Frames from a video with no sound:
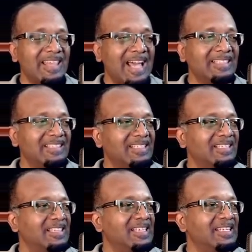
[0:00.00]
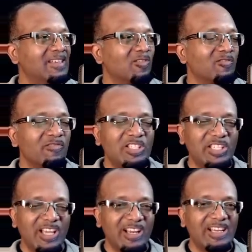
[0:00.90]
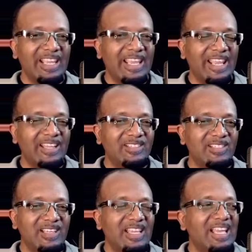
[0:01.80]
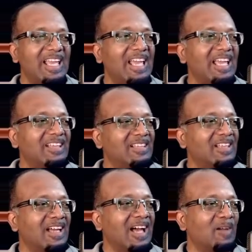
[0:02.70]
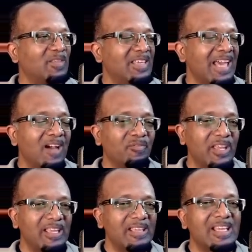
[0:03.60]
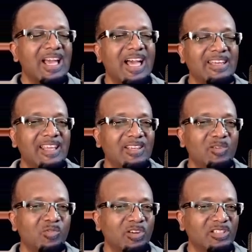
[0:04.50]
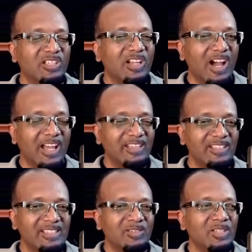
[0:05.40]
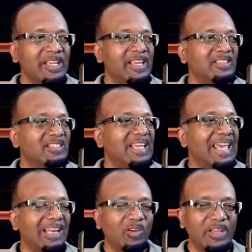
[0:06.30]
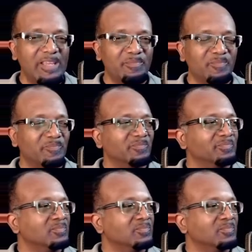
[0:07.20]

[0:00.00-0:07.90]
That in the original is um, Yahweh, and then the word God is Elohim.